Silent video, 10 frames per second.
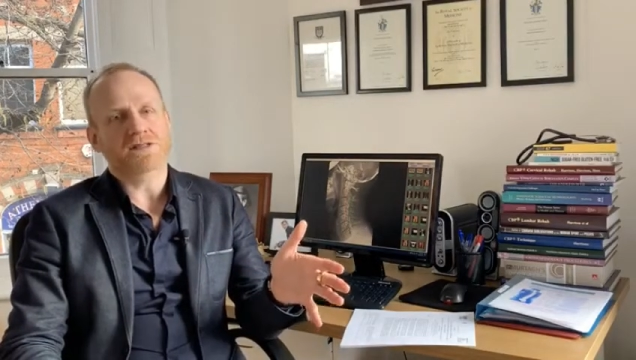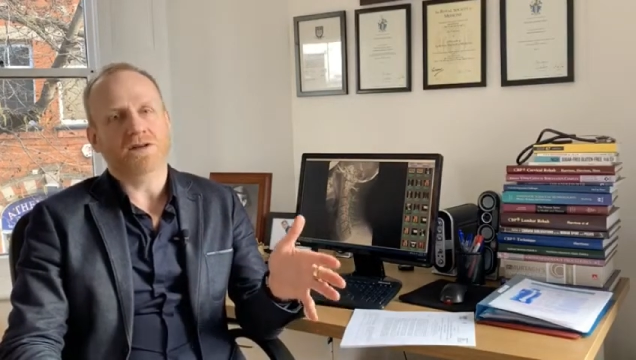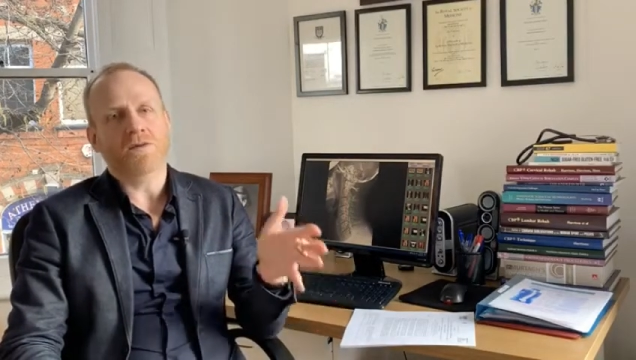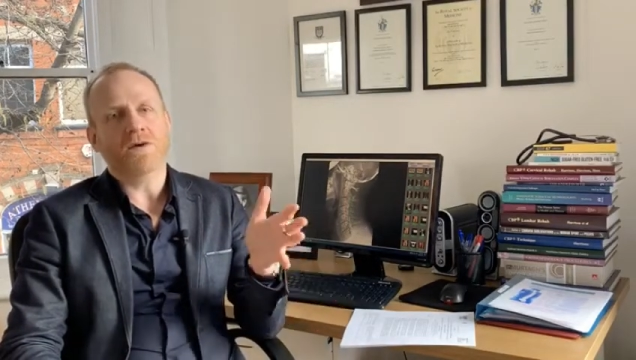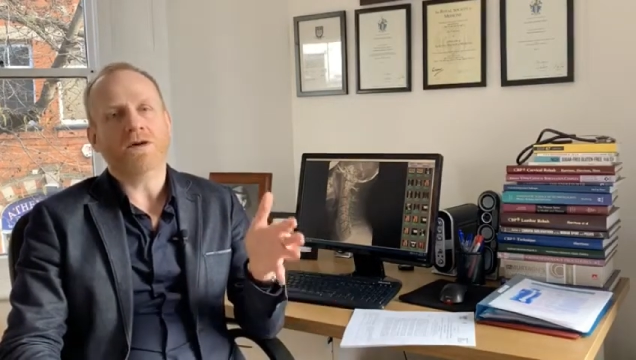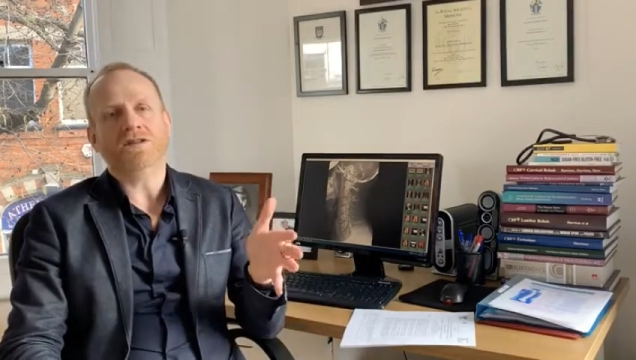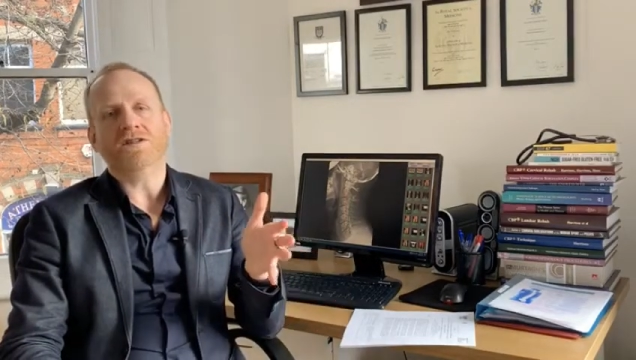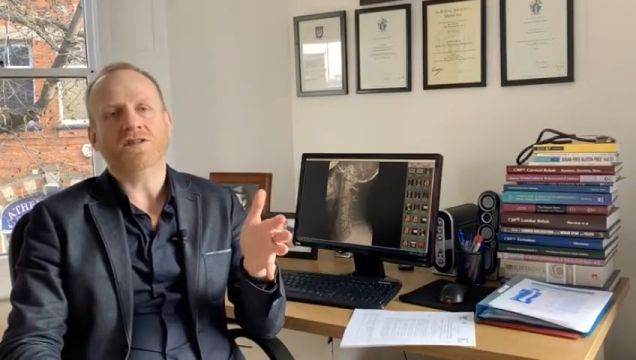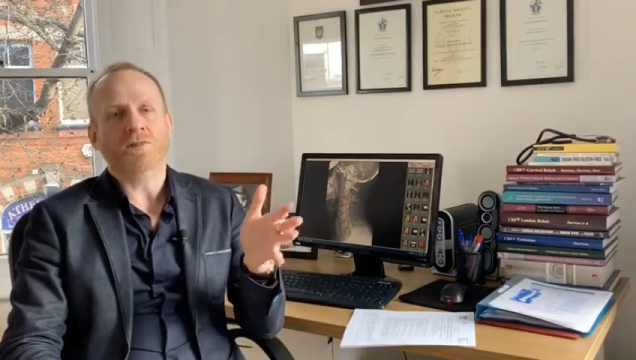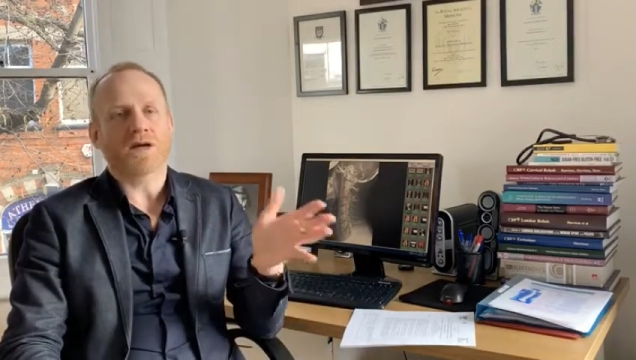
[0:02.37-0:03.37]
that works
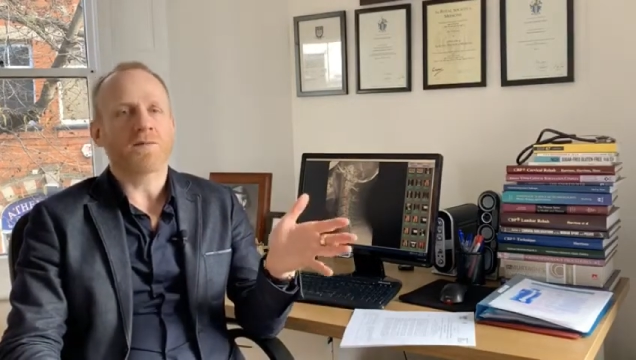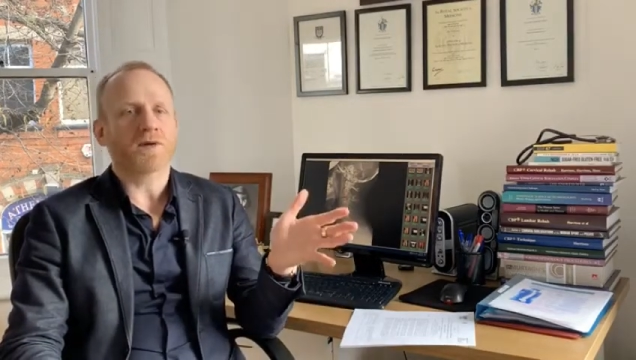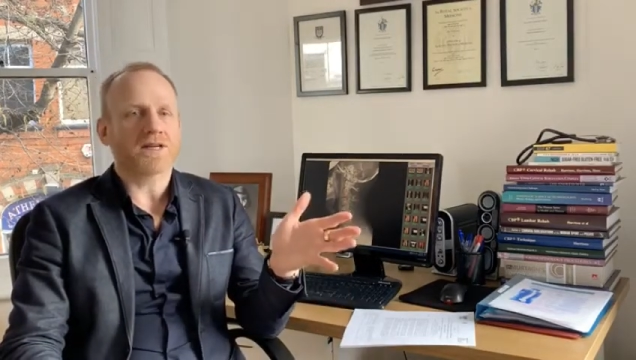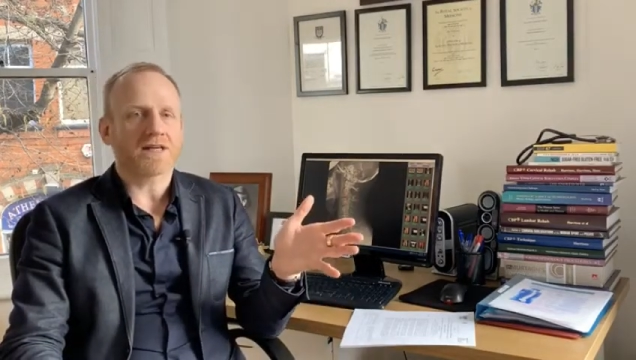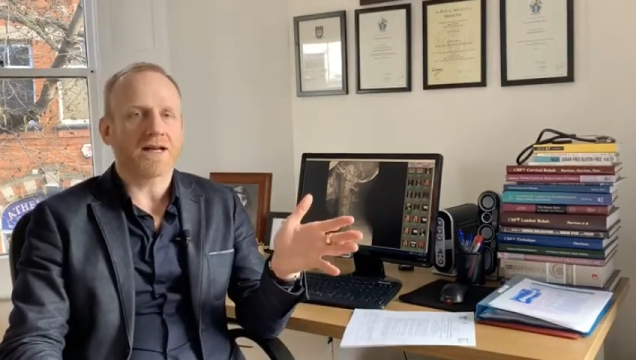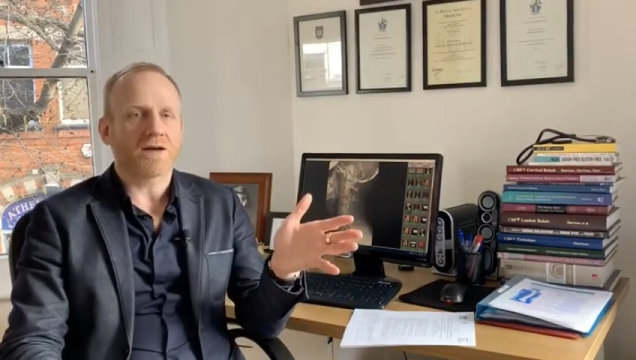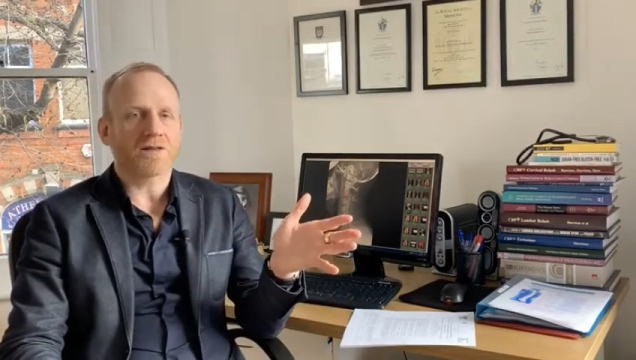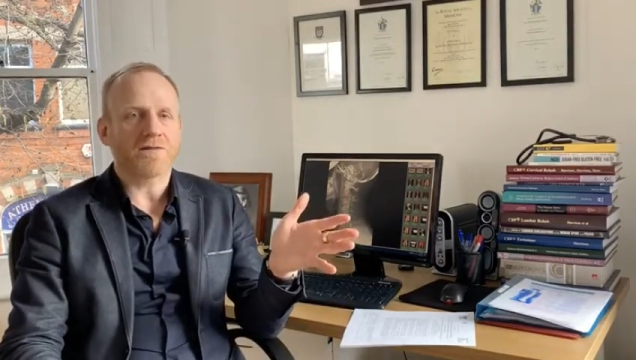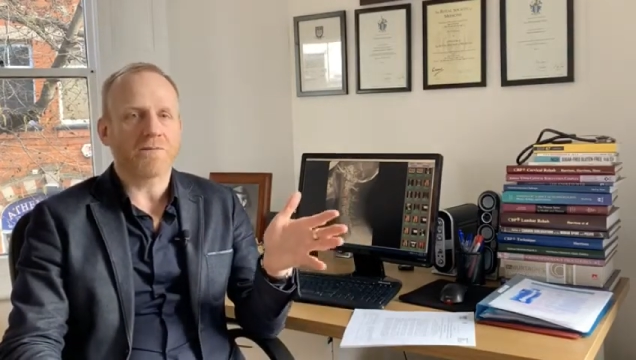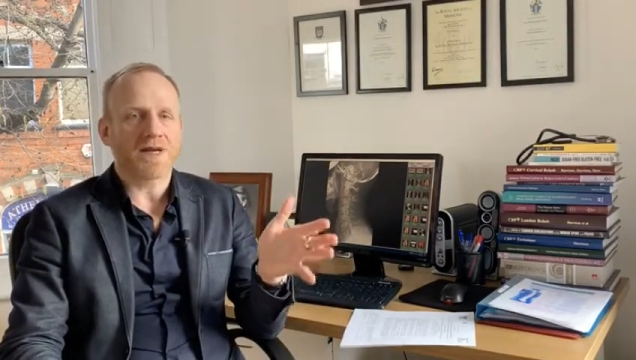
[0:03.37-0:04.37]
at Spine, Body and
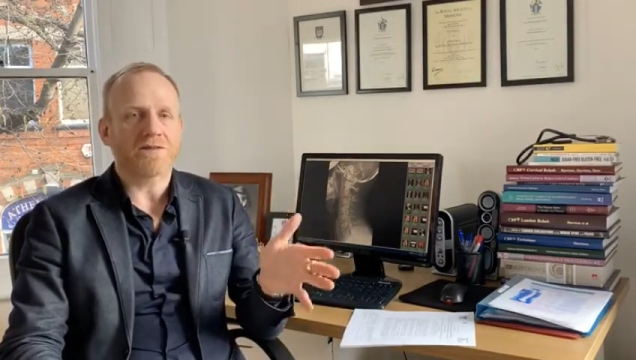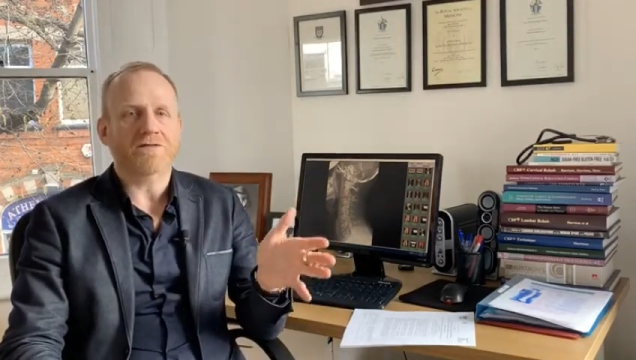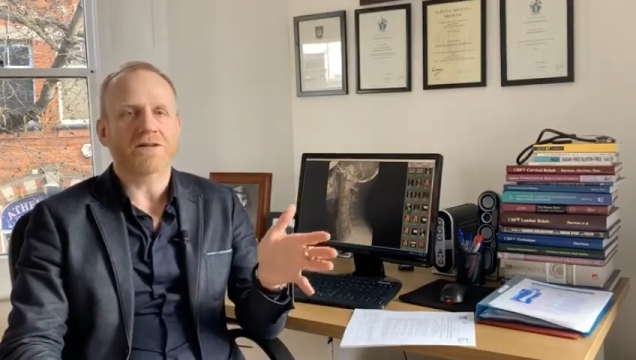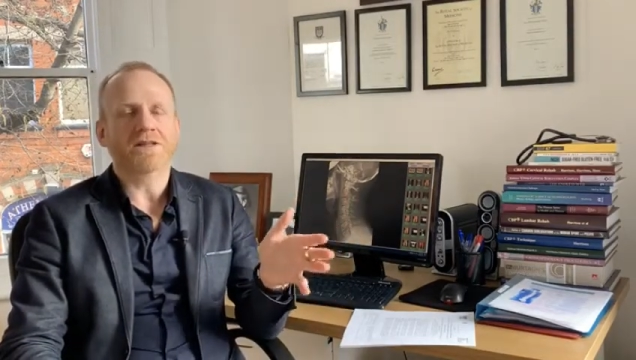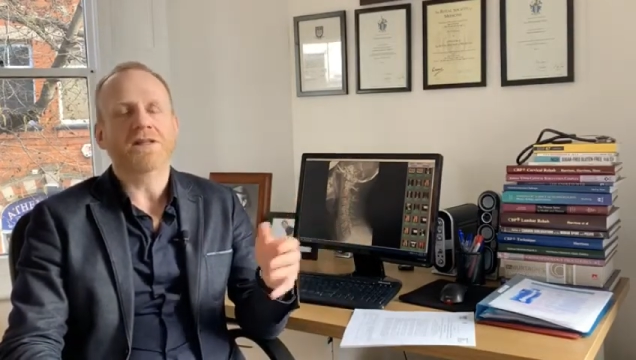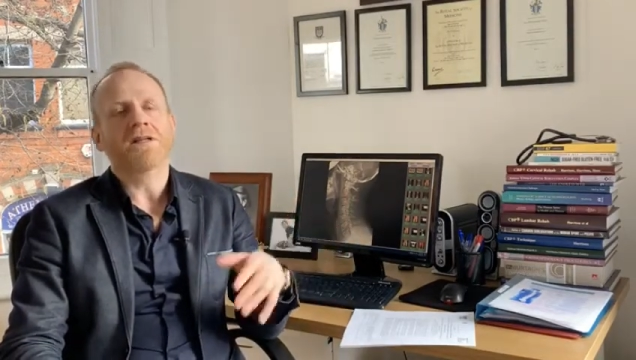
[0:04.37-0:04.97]
Health in Bedford.